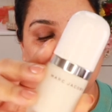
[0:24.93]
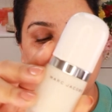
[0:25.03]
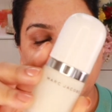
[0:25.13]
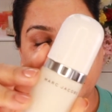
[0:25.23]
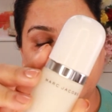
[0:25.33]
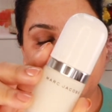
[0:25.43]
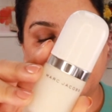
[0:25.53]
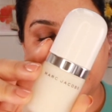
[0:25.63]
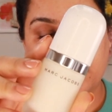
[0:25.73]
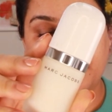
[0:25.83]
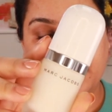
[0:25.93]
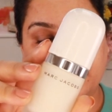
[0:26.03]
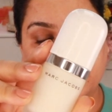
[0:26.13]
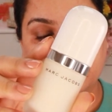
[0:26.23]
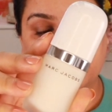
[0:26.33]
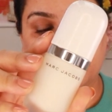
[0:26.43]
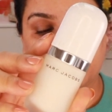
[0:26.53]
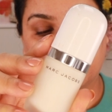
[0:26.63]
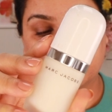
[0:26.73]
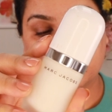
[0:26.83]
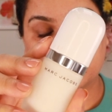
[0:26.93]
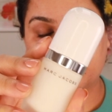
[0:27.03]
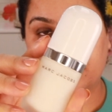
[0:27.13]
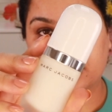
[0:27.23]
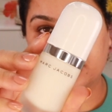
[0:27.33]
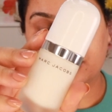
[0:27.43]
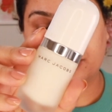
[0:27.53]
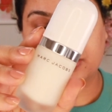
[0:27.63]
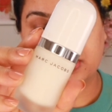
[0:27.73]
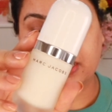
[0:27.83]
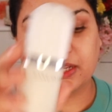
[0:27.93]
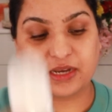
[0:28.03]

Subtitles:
I kind of forgot about this, since we're in this quarantine,